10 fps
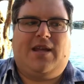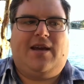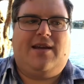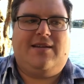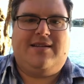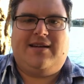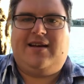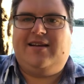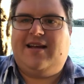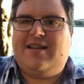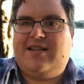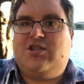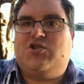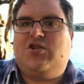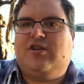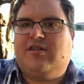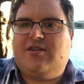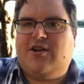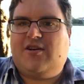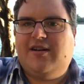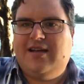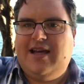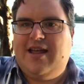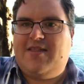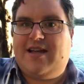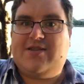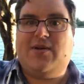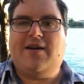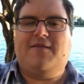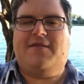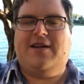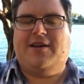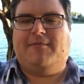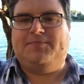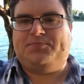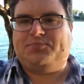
And that's true. So that's the way I'm feeling.